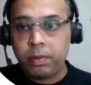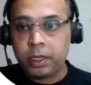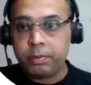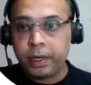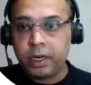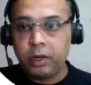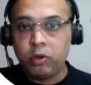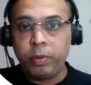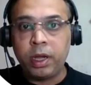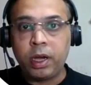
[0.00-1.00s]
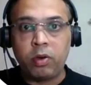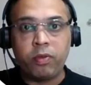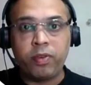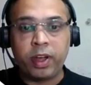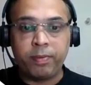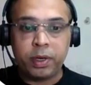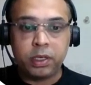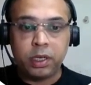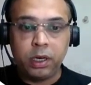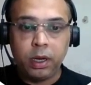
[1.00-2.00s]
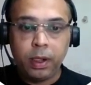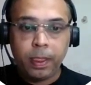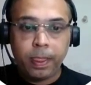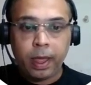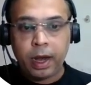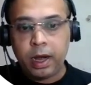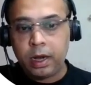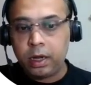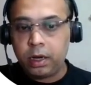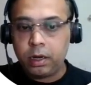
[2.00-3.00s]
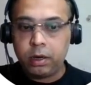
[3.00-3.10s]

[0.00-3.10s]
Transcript: expected to be around 5%, and